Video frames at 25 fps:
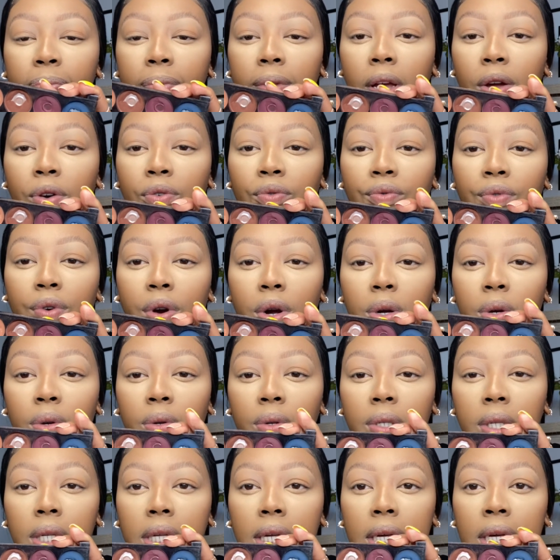
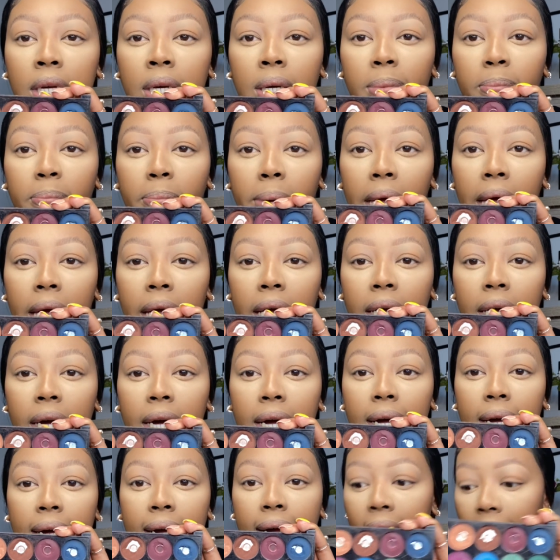rosy
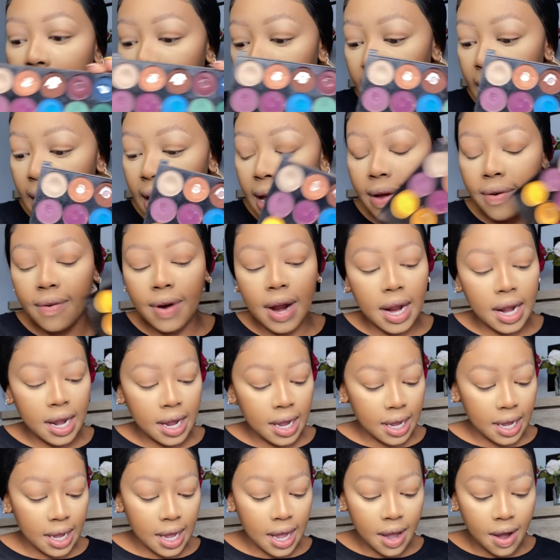pink color right
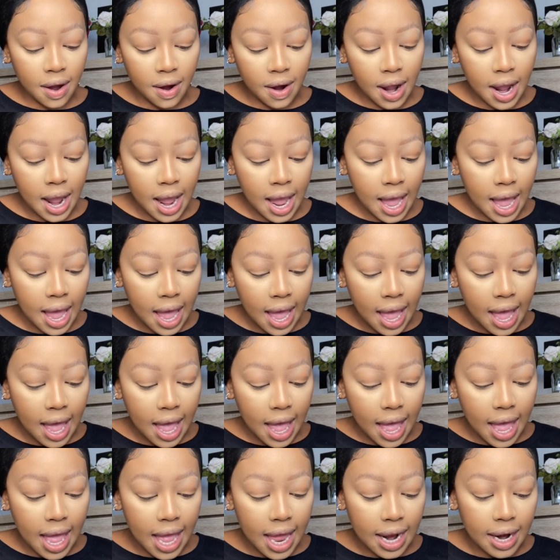here,
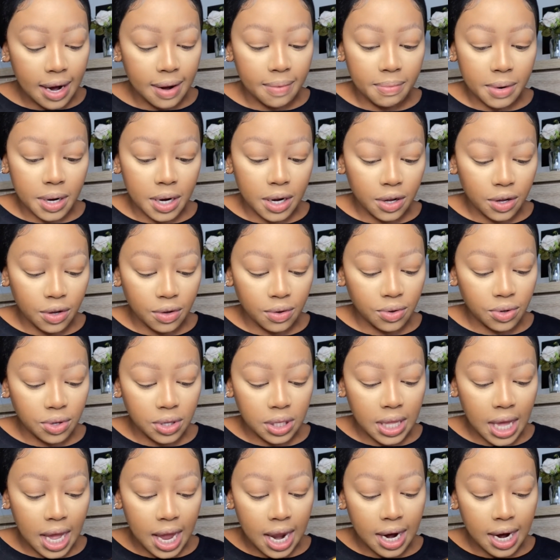and I'm going to use
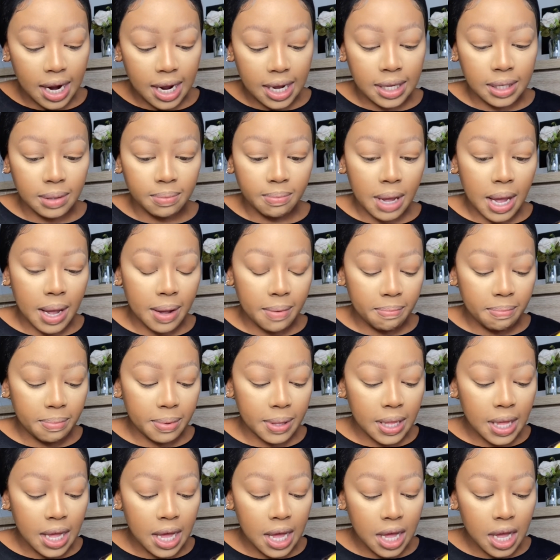that as my
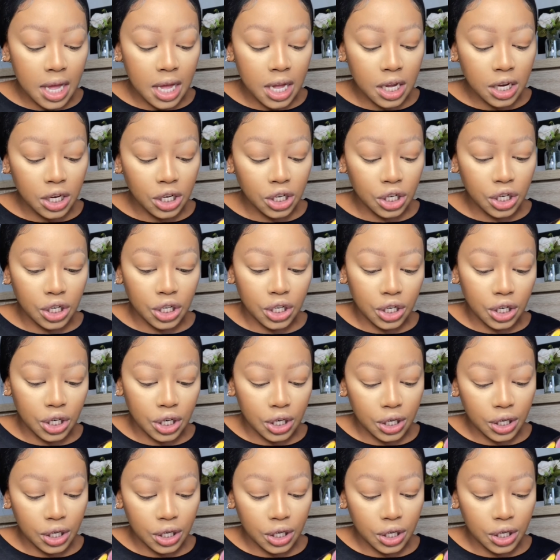blush.